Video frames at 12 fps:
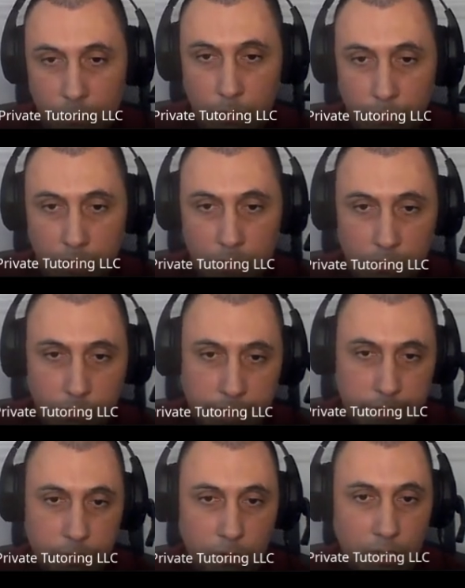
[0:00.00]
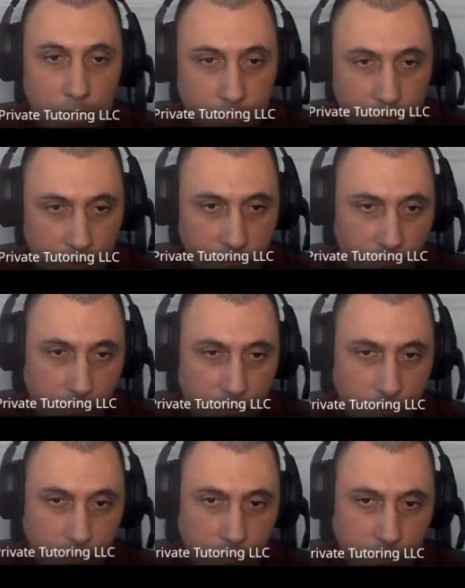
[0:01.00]
Remember to make corrections if you're a
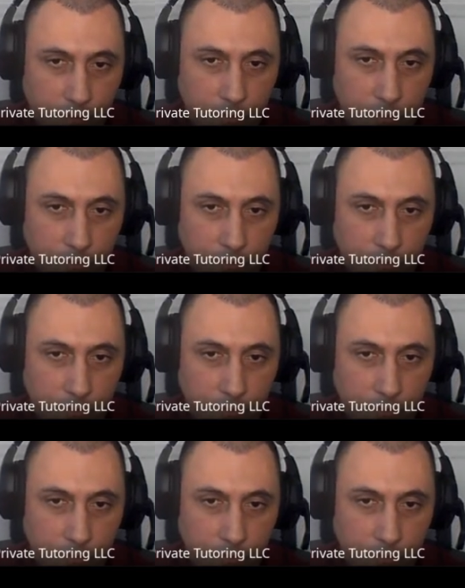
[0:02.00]
student